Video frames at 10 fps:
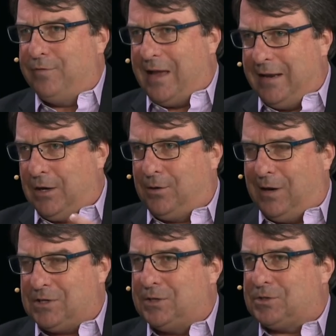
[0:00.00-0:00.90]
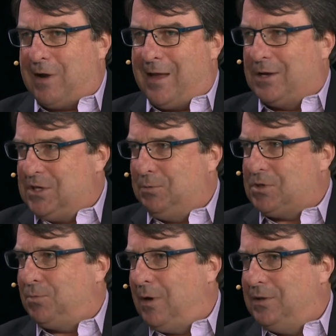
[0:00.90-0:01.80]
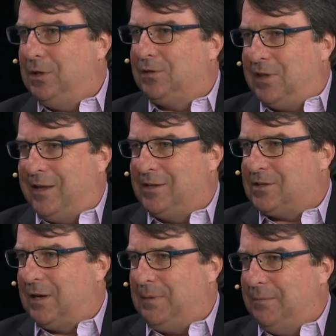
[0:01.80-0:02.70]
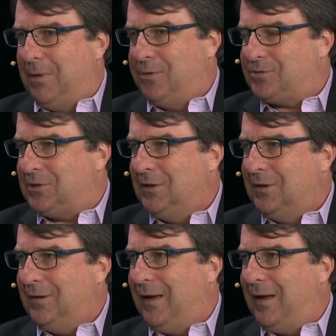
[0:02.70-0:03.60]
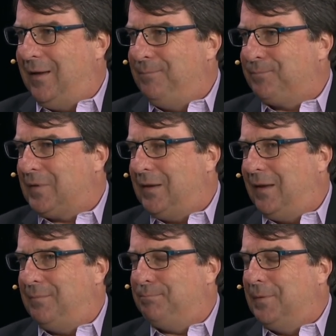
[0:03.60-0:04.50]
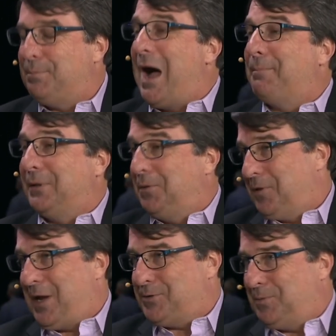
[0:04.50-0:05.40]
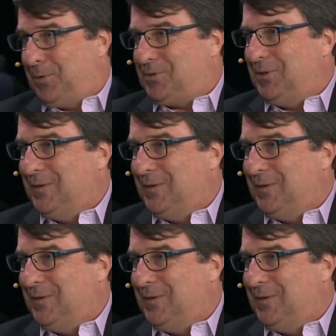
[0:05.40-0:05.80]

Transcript: that integration strategy, which one do you think is going to be the most uh, Um, popular with customers?